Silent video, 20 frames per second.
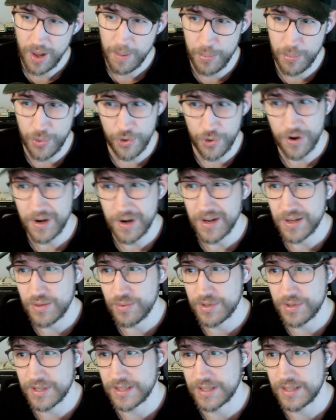Product
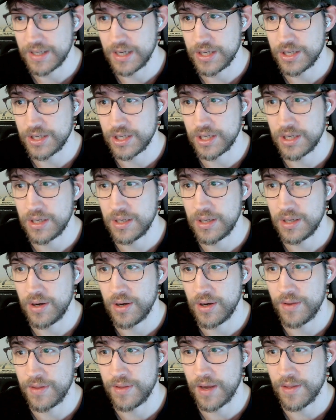quantization,
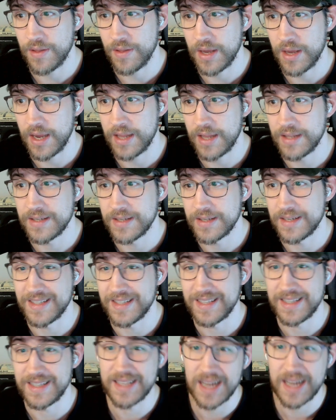on the other hand,
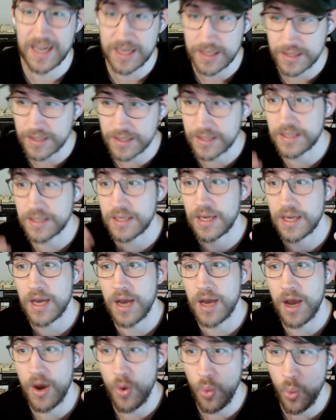does
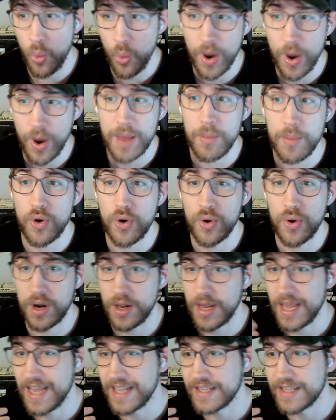way more.